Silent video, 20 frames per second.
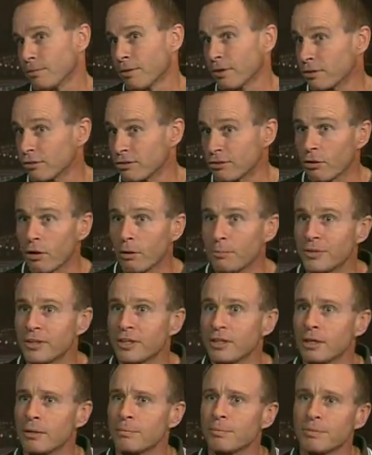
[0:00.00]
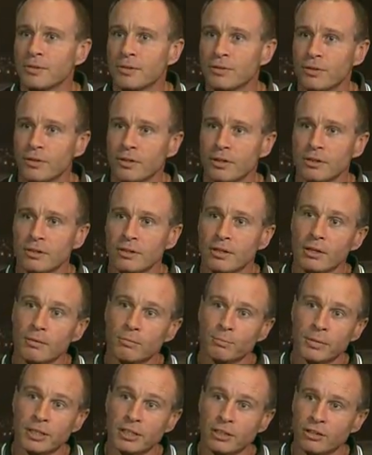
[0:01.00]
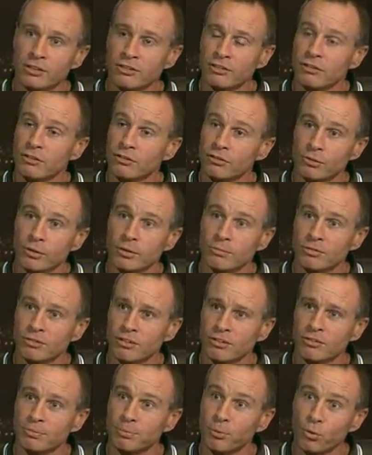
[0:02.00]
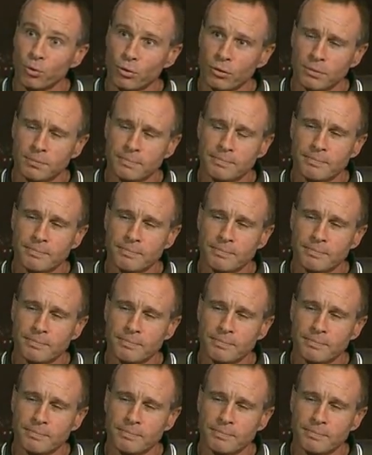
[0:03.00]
think it's time to head up into the beaches and the streams to spawn.